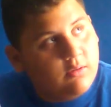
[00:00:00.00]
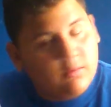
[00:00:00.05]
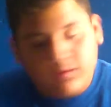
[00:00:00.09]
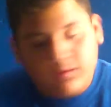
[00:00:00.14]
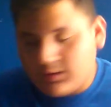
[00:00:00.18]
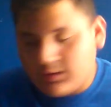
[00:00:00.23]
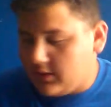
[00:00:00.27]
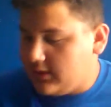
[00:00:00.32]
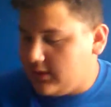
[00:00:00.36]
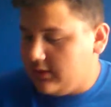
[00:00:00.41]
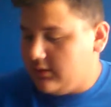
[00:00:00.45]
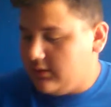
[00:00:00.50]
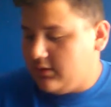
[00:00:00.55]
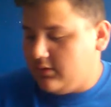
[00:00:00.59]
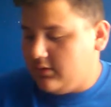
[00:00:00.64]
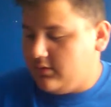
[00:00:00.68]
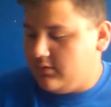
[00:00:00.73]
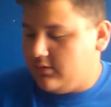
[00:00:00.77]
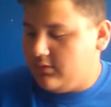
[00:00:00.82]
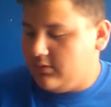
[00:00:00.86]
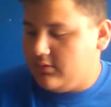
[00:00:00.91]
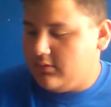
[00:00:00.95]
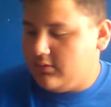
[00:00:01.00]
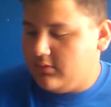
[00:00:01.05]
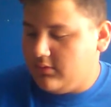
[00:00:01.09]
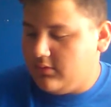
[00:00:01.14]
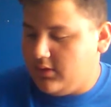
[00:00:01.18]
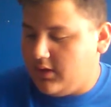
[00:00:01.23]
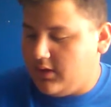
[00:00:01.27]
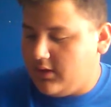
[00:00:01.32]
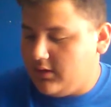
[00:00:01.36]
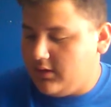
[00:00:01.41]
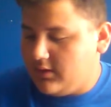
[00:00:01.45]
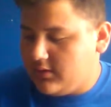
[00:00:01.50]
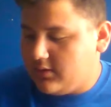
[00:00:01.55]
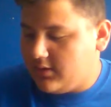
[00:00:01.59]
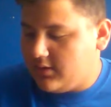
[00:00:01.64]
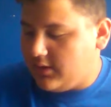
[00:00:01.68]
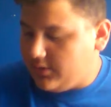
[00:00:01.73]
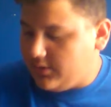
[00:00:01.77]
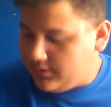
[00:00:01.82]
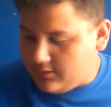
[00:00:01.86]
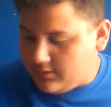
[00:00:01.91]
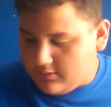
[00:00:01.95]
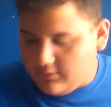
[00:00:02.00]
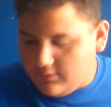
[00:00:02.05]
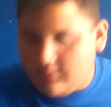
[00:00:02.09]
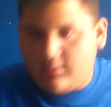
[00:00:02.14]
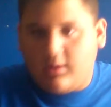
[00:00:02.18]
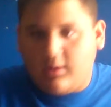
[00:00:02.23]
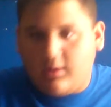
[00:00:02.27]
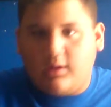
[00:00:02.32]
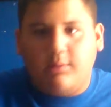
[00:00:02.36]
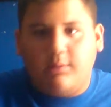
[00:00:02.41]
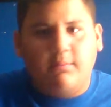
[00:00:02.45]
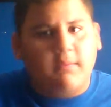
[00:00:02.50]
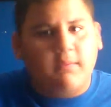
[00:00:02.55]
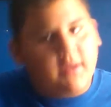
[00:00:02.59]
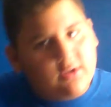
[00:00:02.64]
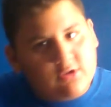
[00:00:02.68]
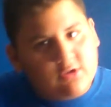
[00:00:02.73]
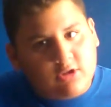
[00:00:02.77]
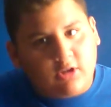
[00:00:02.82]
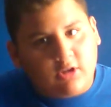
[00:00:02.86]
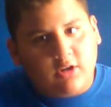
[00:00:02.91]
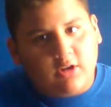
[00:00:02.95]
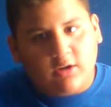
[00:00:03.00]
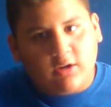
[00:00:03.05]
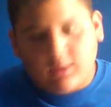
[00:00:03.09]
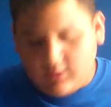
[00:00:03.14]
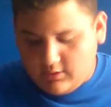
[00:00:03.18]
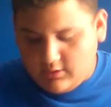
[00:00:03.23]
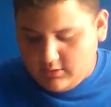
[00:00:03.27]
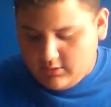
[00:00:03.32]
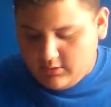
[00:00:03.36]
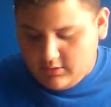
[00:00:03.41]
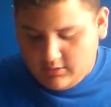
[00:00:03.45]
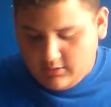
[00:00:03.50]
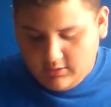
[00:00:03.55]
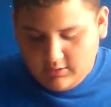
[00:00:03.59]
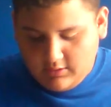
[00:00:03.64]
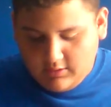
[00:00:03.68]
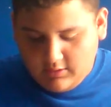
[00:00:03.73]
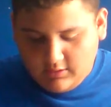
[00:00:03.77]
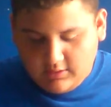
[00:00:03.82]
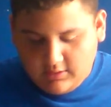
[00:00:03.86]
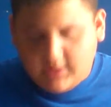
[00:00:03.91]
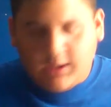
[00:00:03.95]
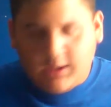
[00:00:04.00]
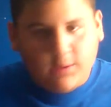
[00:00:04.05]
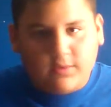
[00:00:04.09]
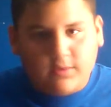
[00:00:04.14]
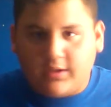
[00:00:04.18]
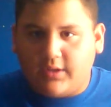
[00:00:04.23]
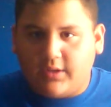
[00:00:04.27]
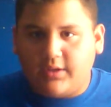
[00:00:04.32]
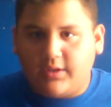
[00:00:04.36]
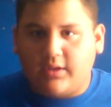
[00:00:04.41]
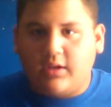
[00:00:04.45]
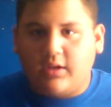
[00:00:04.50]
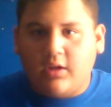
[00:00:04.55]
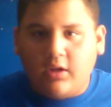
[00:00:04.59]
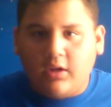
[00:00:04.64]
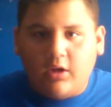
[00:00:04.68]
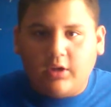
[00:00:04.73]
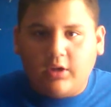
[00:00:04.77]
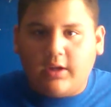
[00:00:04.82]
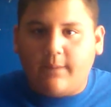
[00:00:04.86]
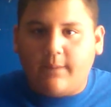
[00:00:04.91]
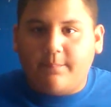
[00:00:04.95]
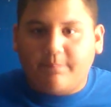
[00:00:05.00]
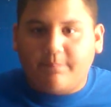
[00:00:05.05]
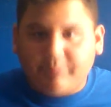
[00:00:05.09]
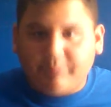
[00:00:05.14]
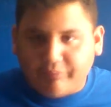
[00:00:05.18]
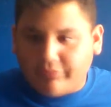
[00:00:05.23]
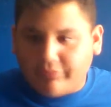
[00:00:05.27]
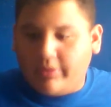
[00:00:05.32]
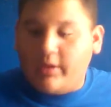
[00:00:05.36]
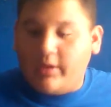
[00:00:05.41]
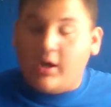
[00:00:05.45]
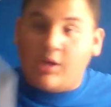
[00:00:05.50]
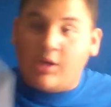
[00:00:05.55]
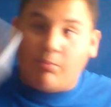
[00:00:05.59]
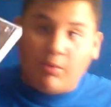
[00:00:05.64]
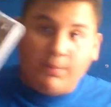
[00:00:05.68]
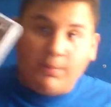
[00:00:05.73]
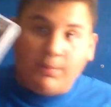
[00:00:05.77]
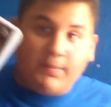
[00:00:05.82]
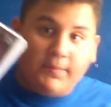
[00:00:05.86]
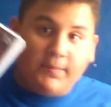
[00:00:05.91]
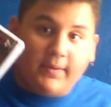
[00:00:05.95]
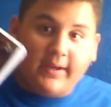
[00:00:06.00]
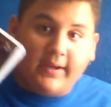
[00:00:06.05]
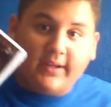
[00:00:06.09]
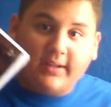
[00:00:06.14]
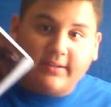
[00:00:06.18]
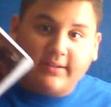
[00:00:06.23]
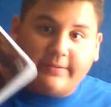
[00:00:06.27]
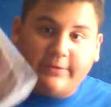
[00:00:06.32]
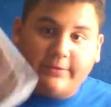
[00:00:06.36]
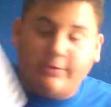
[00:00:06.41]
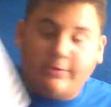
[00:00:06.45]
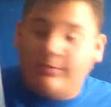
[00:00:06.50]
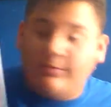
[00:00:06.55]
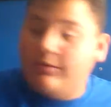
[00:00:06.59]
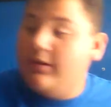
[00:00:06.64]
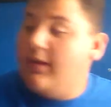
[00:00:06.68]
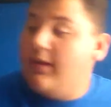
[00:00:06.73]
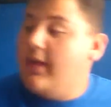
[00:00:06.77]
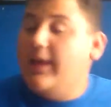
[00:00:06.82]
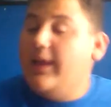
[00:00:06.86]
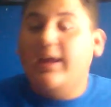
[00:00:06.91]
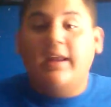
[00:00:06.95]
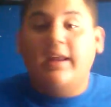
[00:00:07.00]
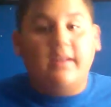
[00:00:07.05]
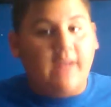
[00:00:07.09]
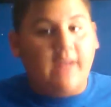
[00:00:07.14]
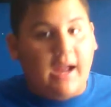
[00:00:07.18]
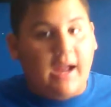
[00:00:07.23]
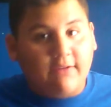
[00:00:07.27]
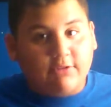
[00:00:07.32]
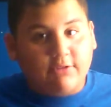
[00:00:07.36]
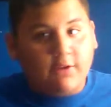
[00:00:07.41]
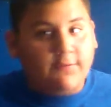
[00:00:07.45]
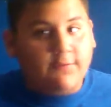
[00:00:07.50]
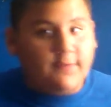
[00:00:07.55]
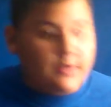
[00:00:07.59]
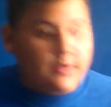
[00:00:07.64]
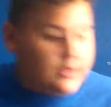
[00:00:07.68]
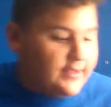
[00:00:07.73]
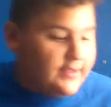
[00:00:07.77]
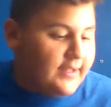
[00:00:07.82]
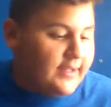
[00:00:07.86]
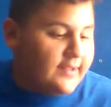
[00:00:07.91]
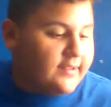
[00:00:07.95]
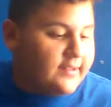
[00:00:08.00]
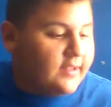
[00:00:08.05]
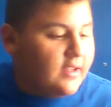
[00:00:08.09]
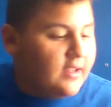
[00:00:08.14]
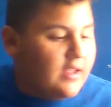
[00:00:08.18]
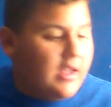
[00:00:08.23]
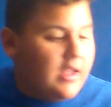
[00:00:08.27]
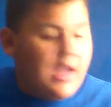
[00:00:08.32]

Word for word: What's that? Nah, it's nothing. Well, make sure yeah, it was nothing. Okay, uh, we'll be playing this soon. Now, after I finish this,